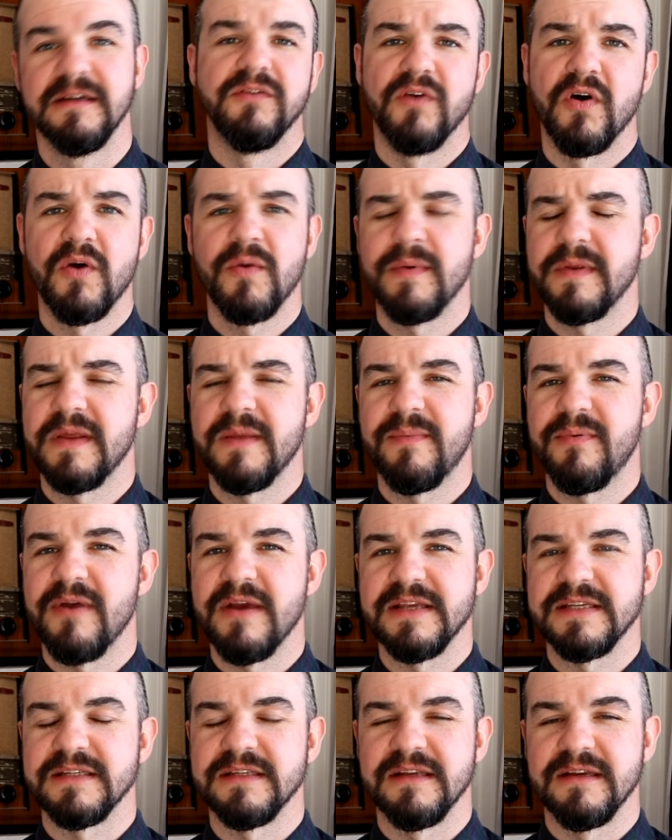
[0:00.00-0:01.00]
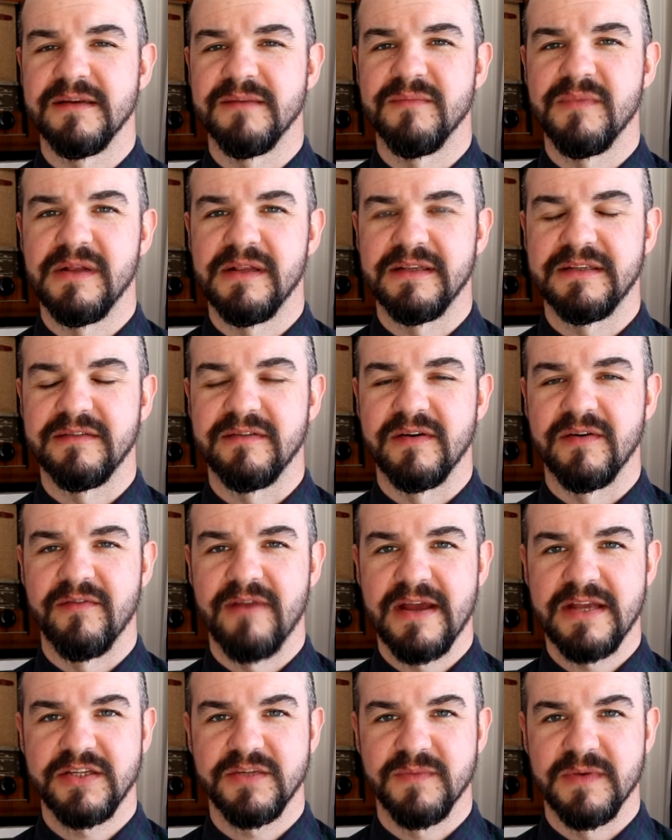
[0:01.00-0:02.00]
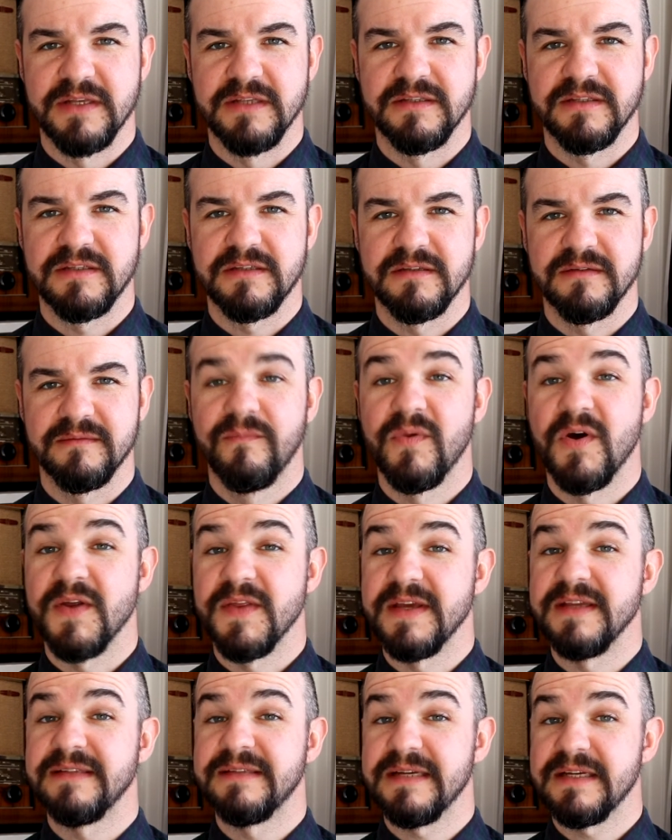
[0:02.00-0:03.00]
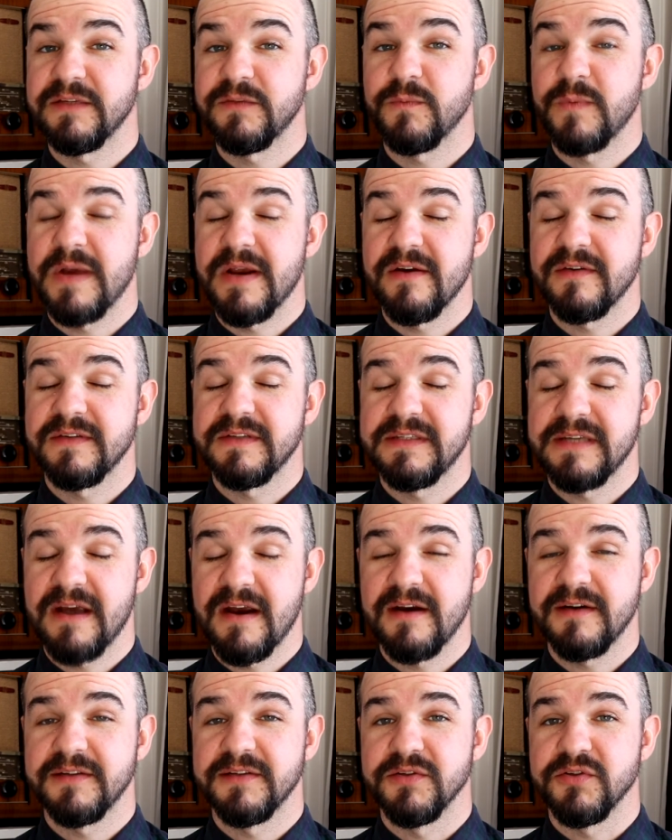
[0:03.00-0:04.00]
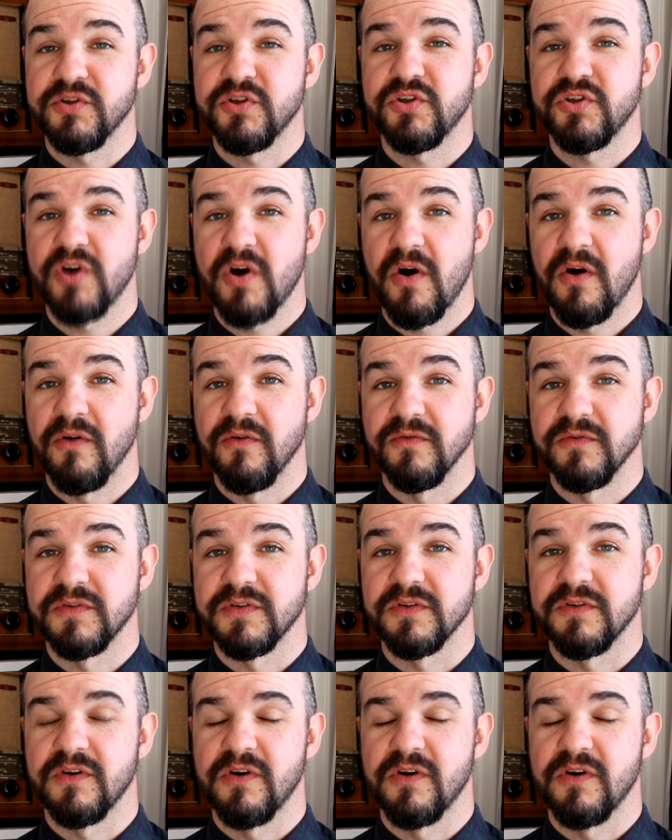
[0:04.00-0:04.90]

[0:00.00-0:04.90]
nor were they present in military regiments, but they did wear tartan shawls